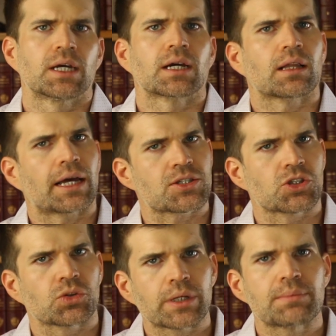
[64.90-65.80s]
Class
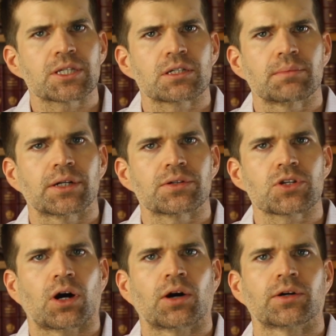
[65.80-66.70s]
3
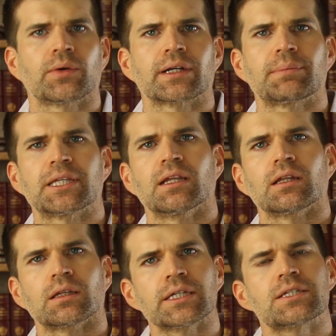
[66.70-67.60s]
misdemeanors are going to be the
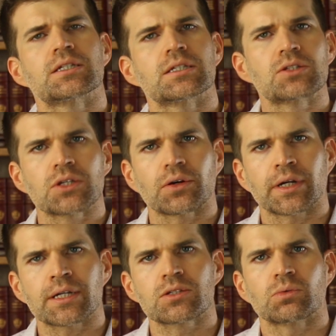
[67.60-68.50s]
least
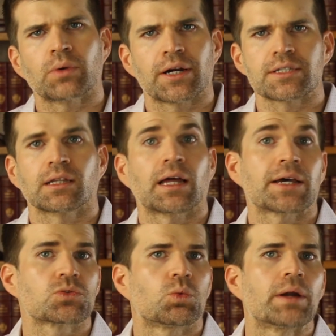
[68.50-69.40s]
serious, whereas
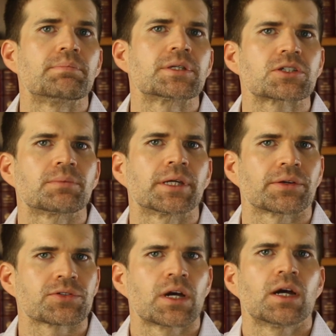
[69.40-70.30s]
Class 1
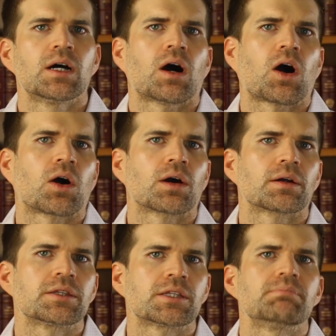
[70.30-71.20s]
misdemeanors
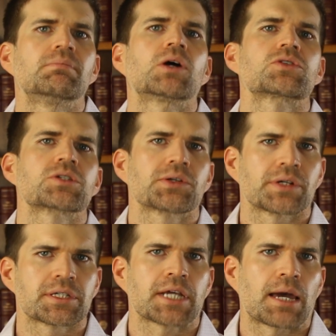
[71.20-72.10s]
are the most
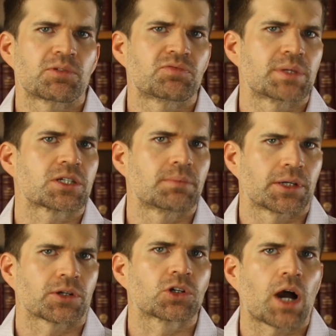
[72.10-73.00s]
serious type of
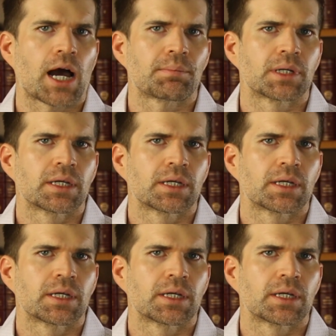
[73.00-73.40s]
misdemeanor crime.